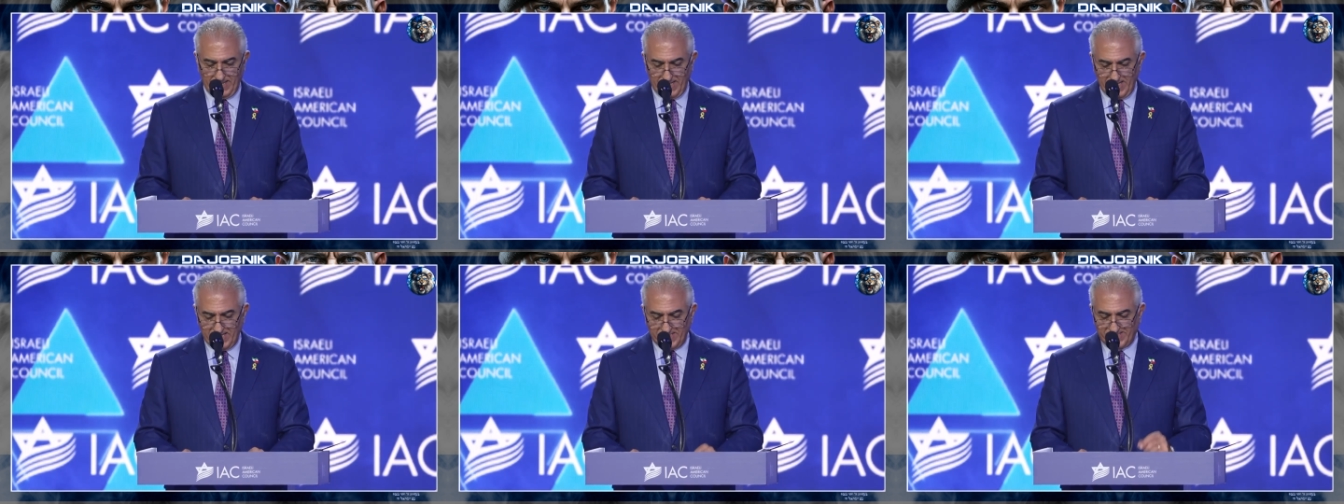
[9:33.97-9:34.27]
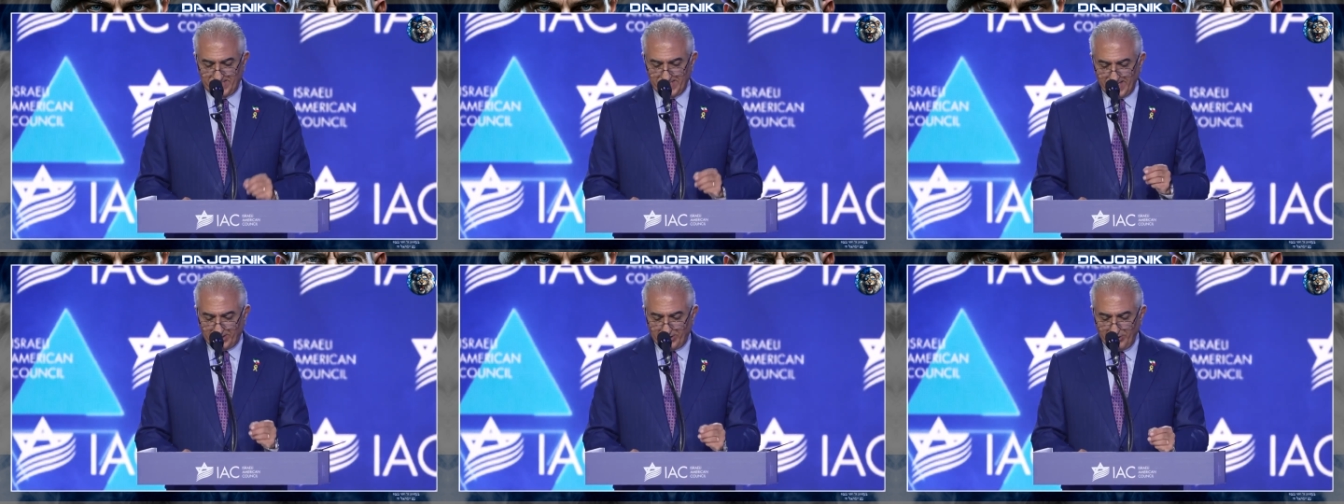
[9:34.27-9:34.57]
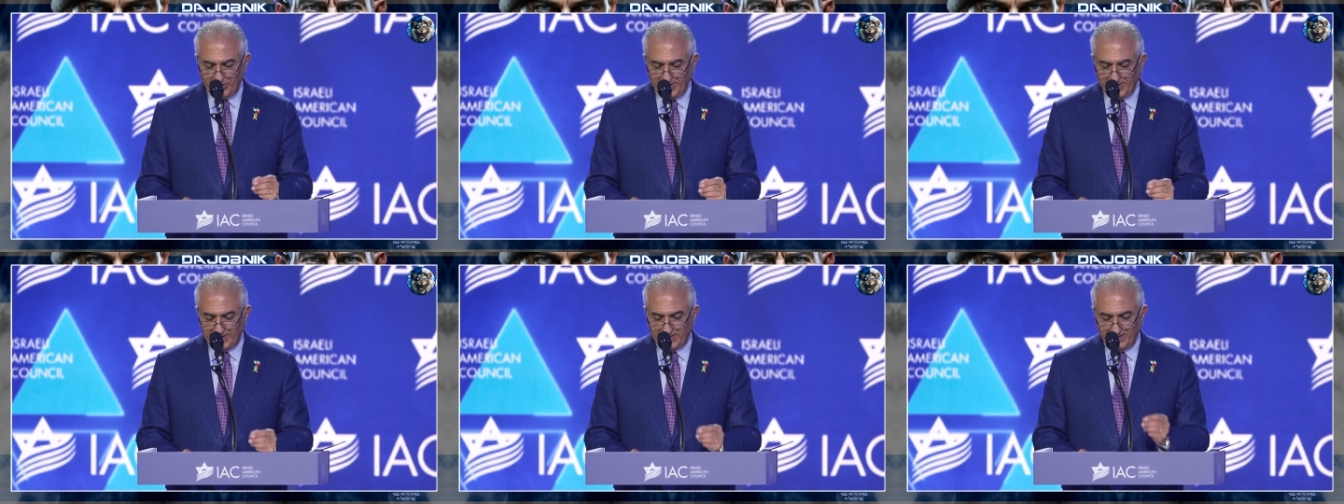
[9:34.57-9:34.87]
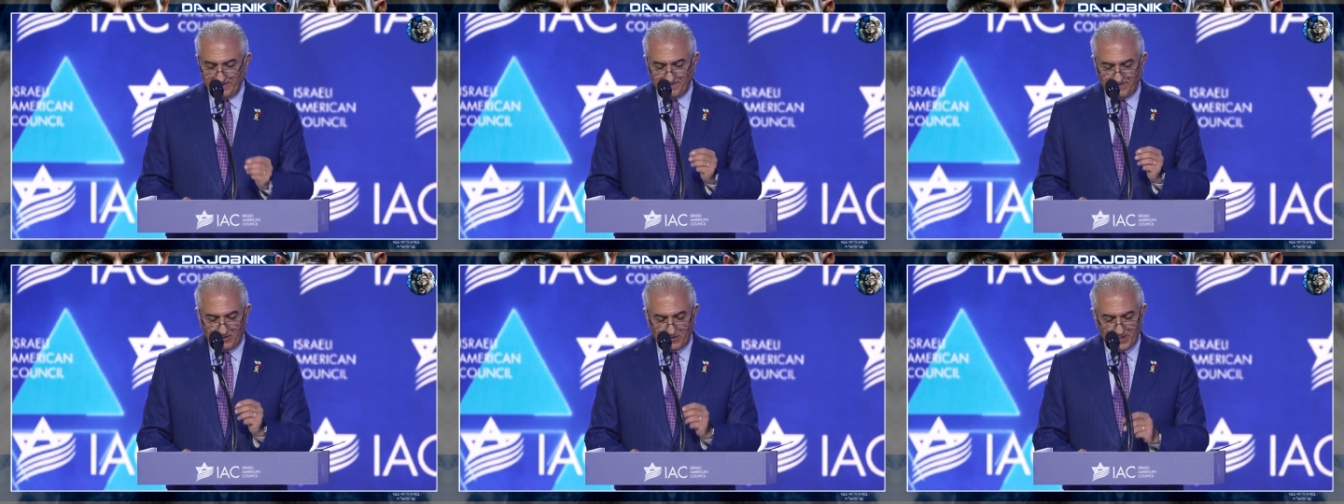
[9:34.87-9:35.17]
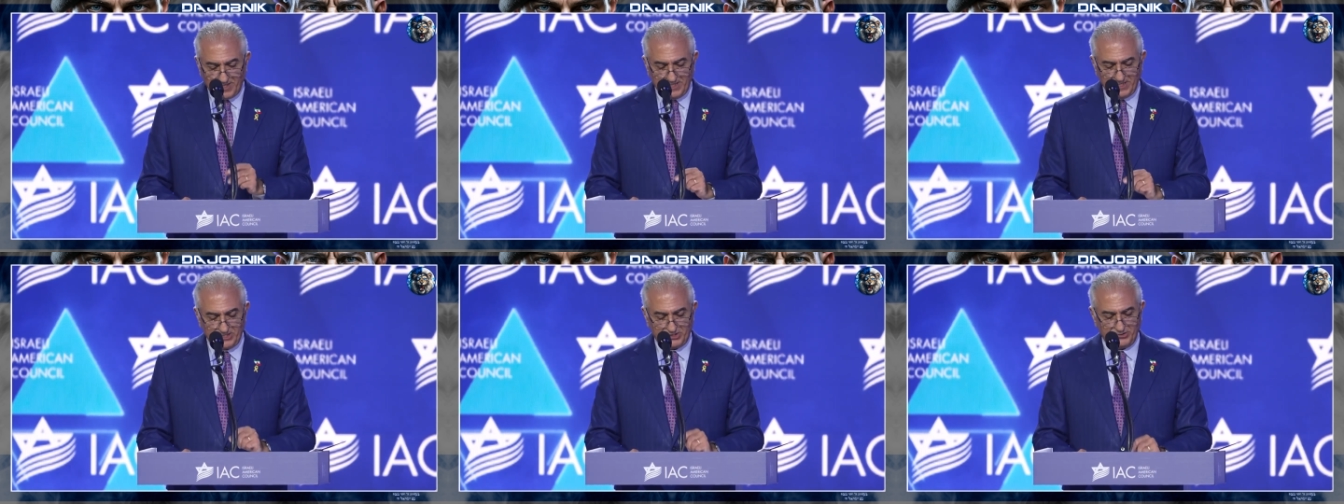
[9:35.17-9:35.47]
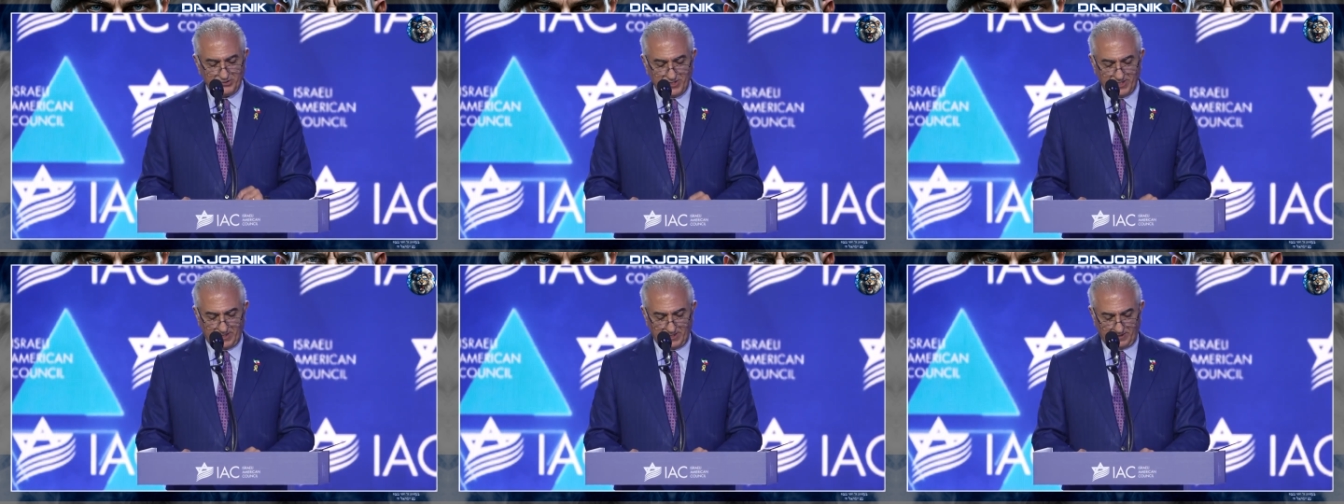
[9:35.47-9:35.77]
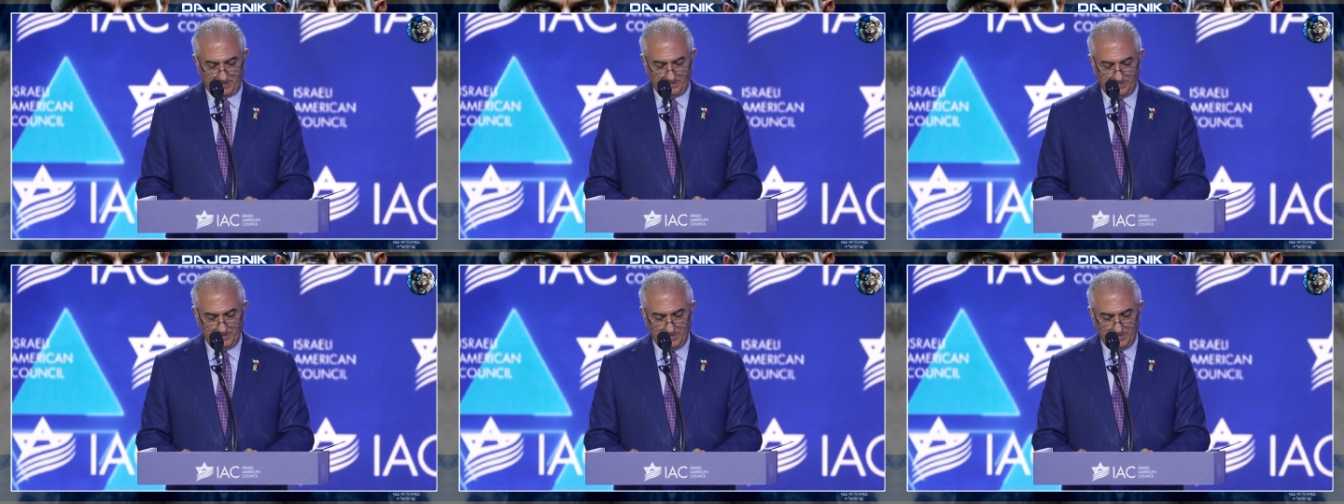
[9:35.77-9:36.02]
security for Israel,